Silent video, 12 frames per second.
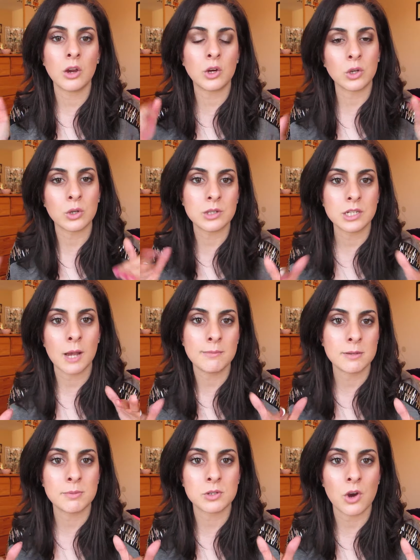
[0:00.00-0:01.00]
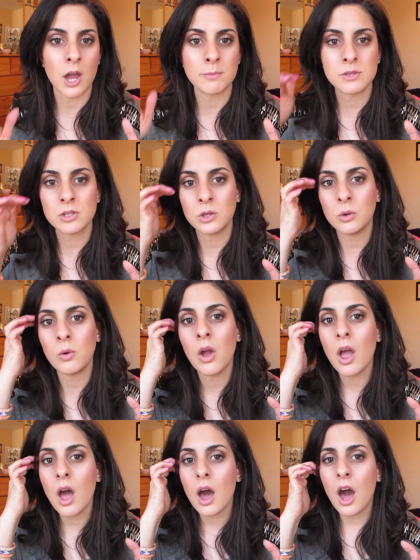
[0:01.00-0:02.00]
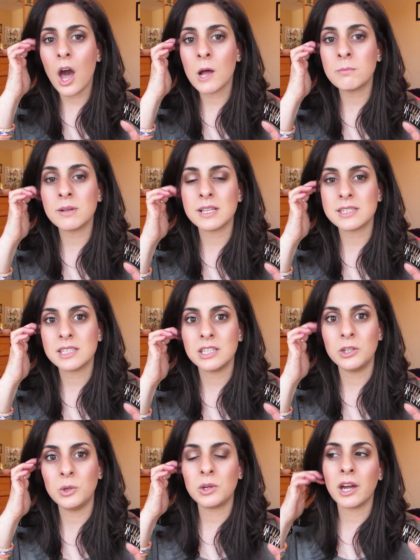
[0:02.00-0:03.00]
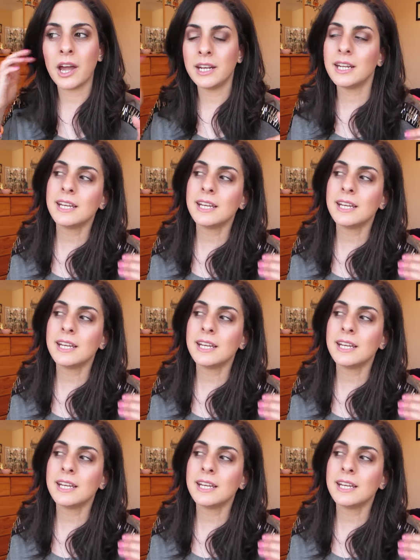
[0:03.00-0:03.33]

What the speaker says: girls that I'm subscribed to kind